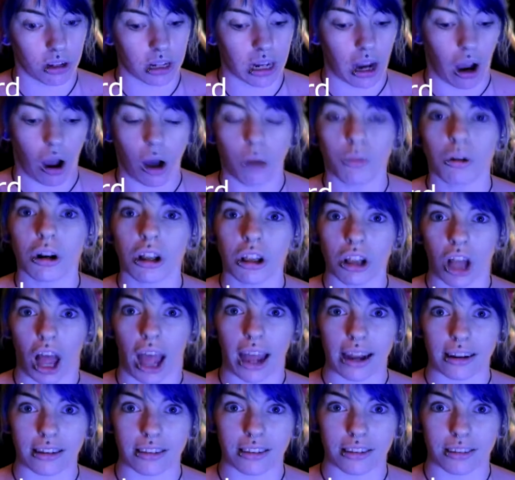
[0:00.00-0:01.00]
Now, I wanted
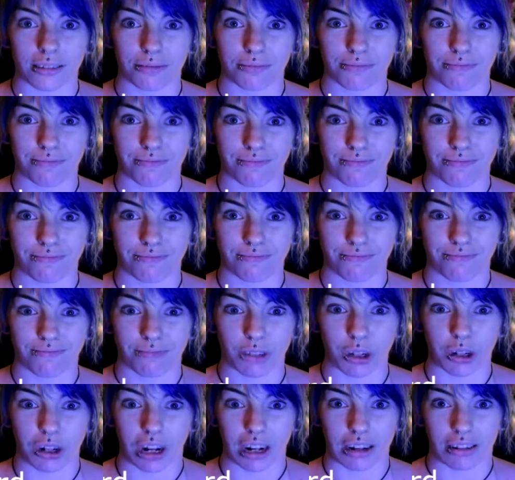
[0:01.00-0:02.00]
lights. You
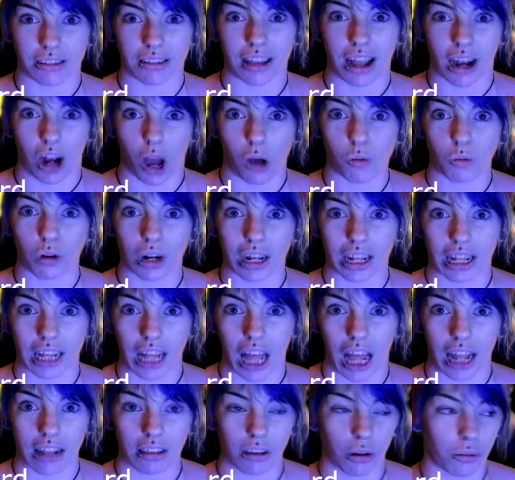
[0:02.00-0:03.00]
gotta understand, I wanted
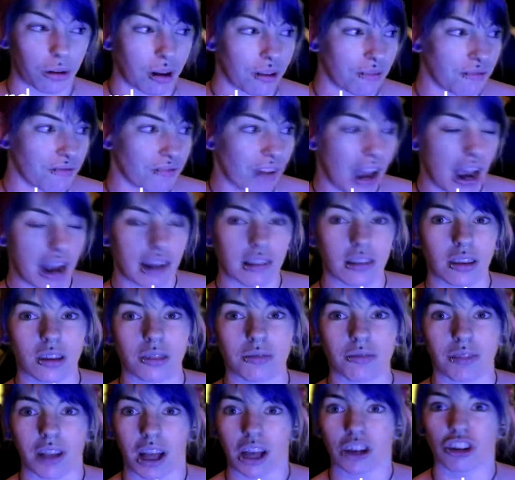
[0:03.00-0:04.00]
lights. I wanted fancy,
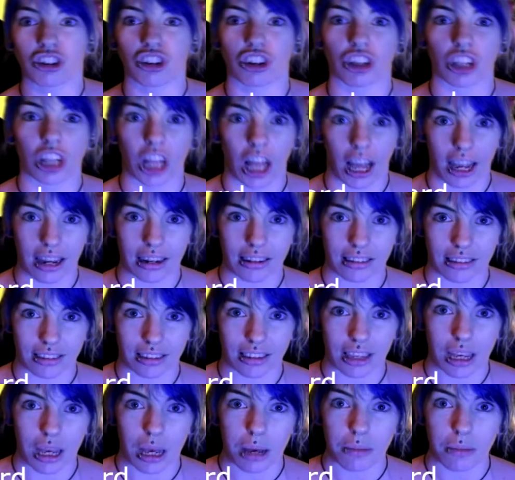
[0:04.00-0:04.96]
flashy lights.